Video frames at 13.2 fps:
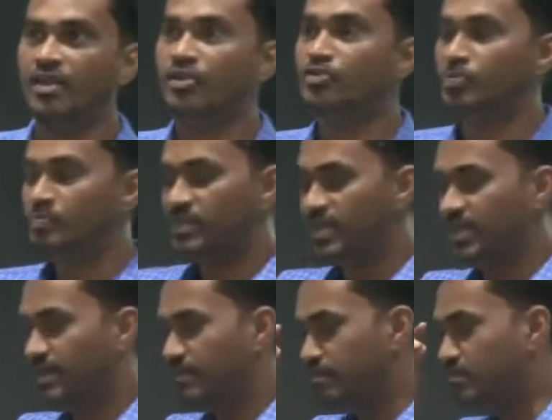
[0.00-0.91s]
So
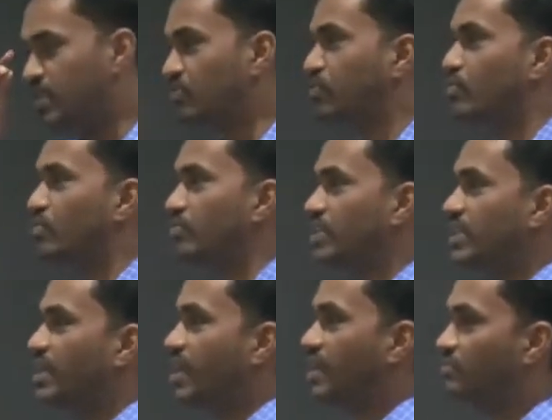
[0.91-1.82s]
before
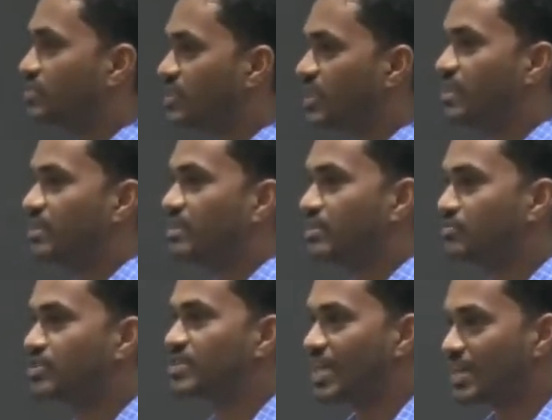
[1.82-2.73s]
we have seen it, it
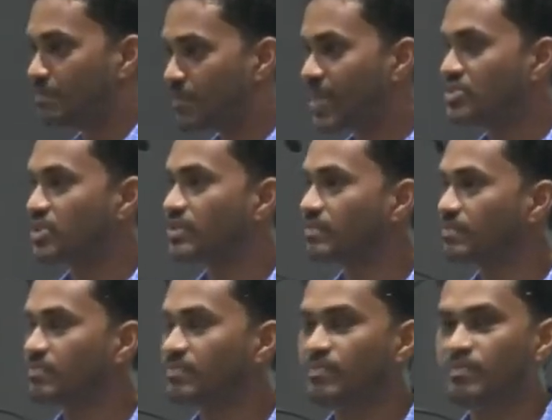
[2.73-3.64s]
was like magic.
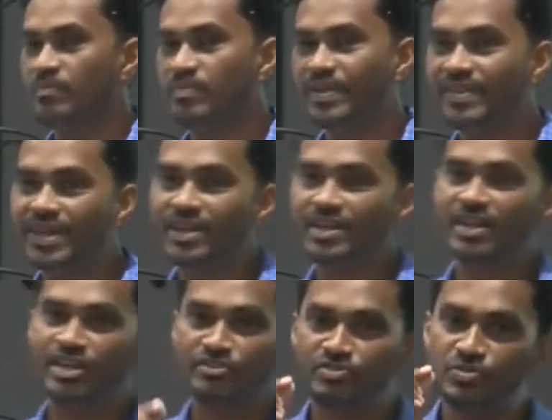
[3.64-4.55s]
But then
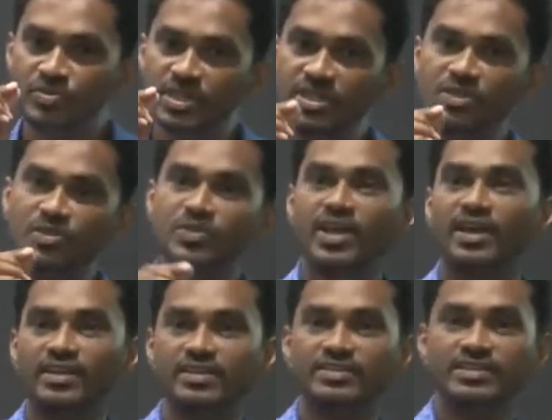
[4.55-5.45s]
again, if you really look
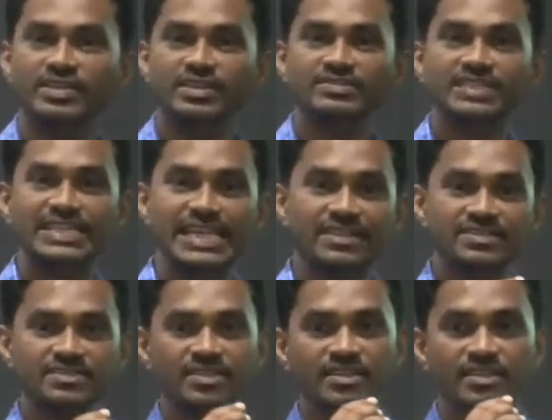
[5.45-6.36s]
at it, it's the
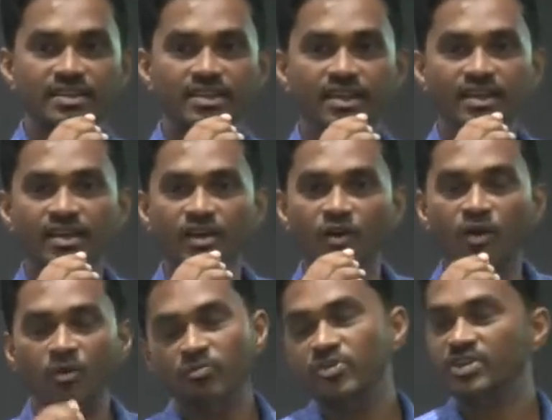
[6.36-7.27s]
next
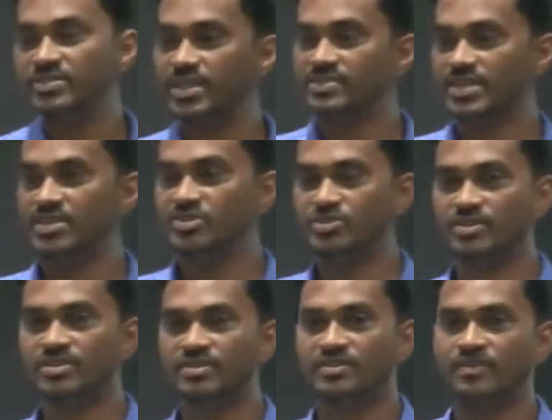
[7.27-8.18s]
obvious extension.
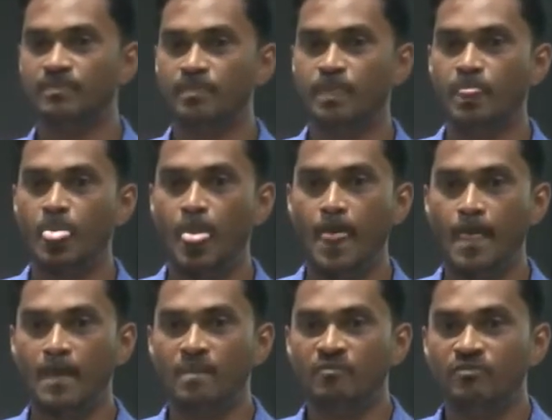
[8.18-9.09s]

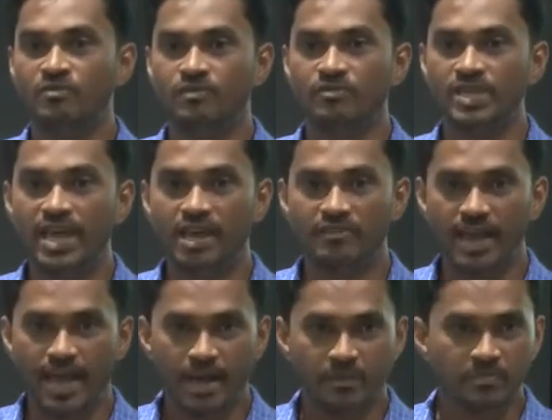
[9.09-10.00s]
We have
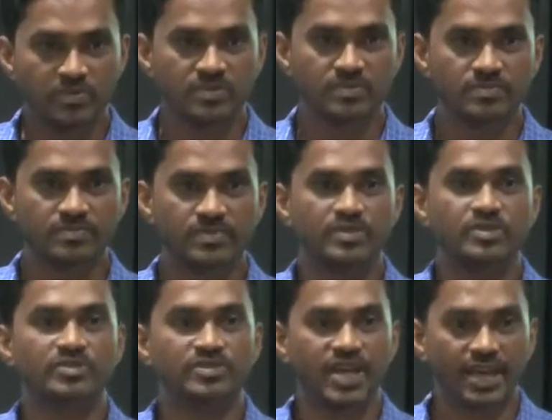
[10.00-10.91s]
apps
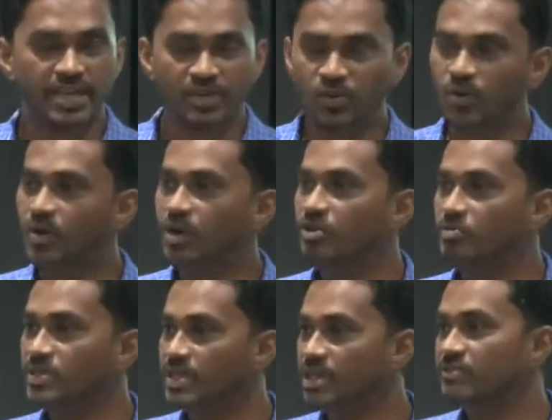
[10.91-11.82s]
tracking all our
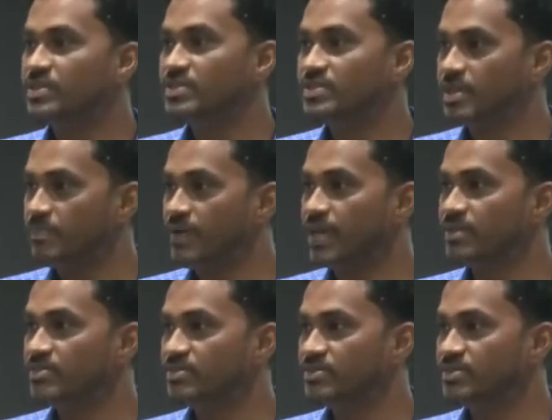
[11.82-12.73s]
behaviors and
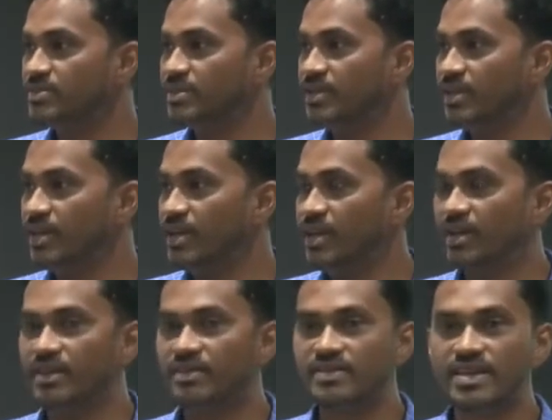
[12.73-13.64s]
patterns,
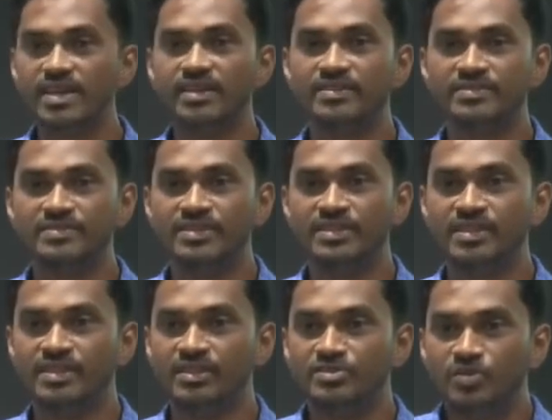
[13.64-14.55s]
and then
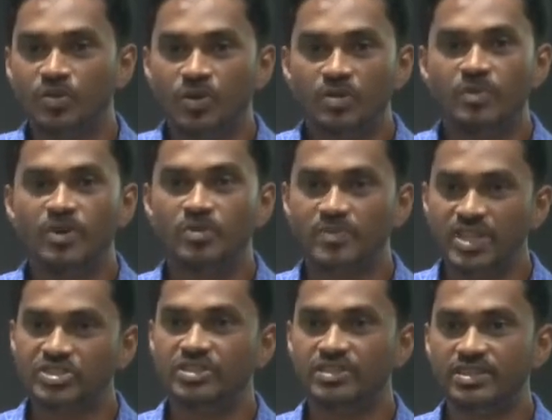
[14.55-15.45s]
it's all about
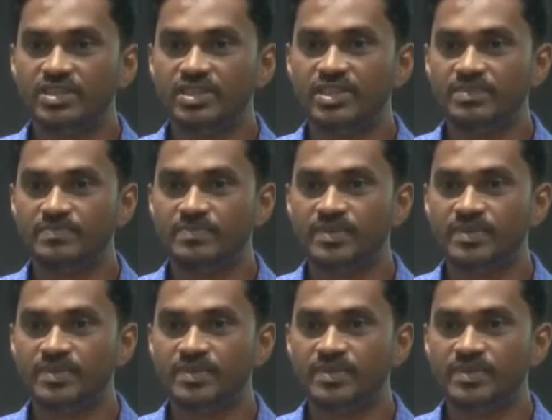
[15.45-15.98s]
machine learning,